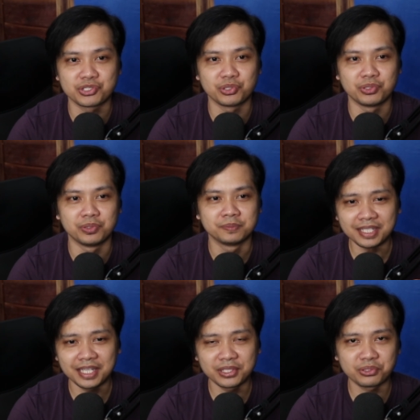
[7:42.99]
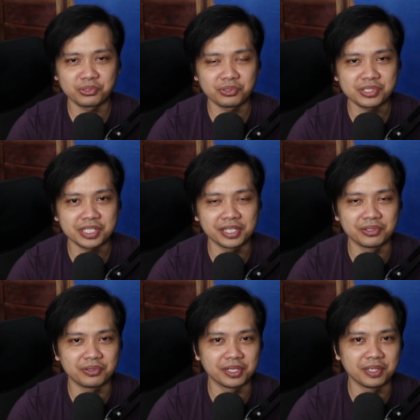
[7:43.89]
So, ituturo ko sa
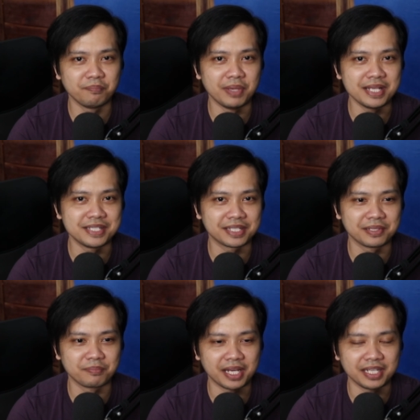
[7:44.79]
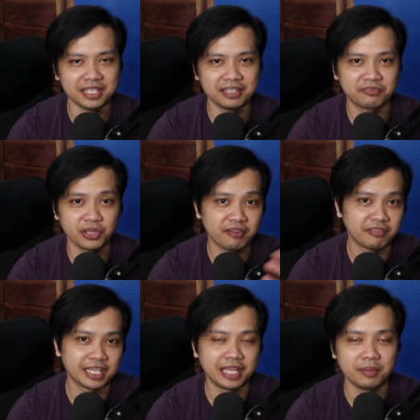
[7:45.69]
inyo kung ano yung basic ng mining. If you have
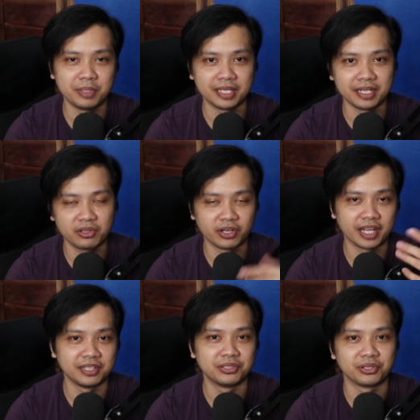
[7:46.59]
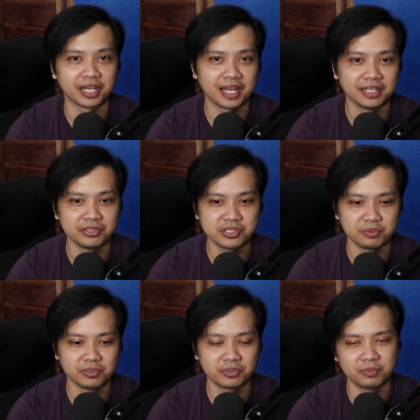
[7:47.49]
a gaming rig or editor ka, gusto
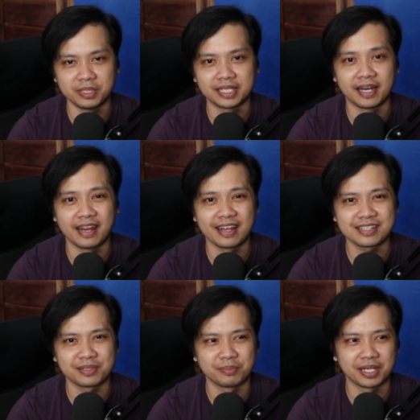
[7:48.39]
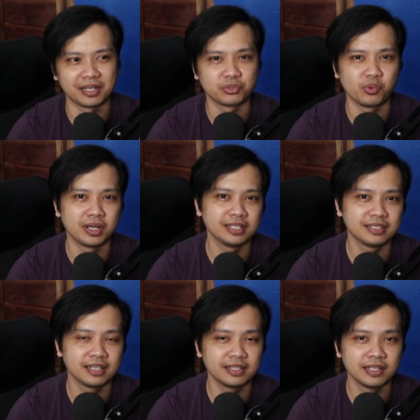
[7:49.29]
mong kumita ng extra mga two
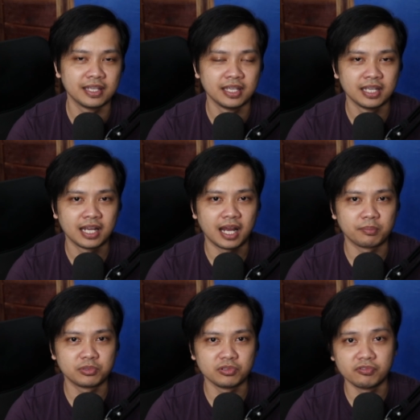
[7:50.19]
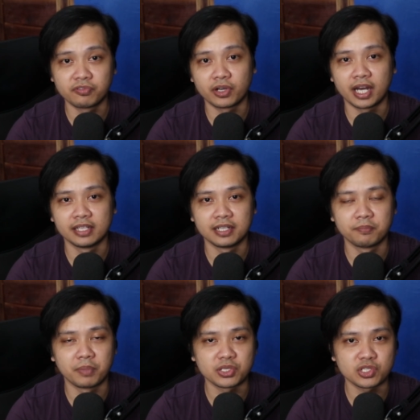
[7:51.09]
hundred up to four
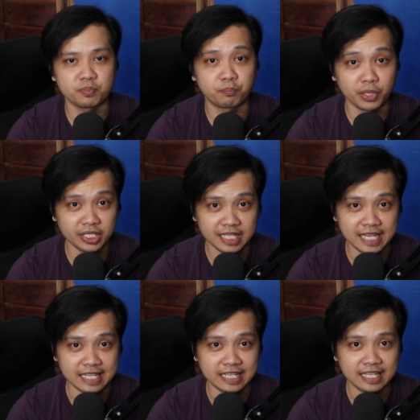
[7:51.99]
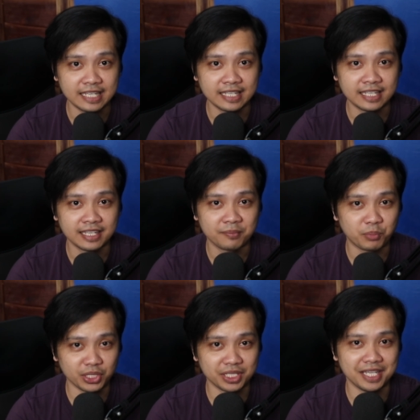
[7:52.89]
hundred pesos per day.
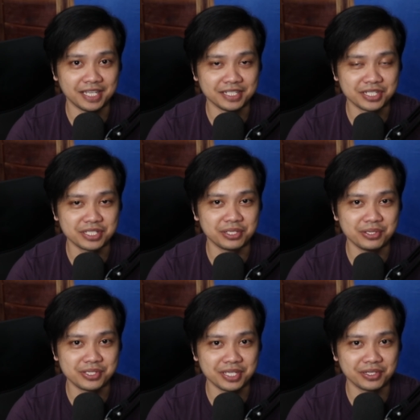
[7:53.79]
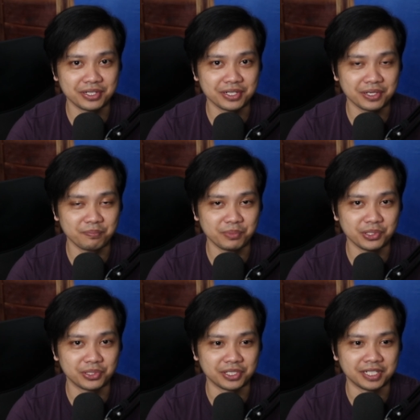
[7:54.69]
Per day, just using your
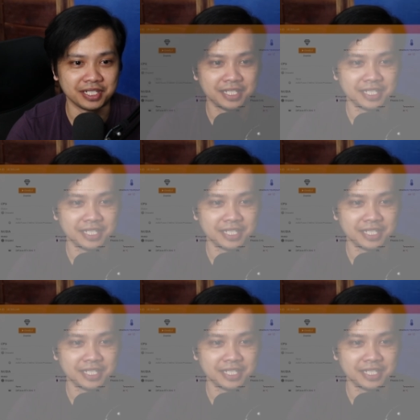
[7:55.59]
computer.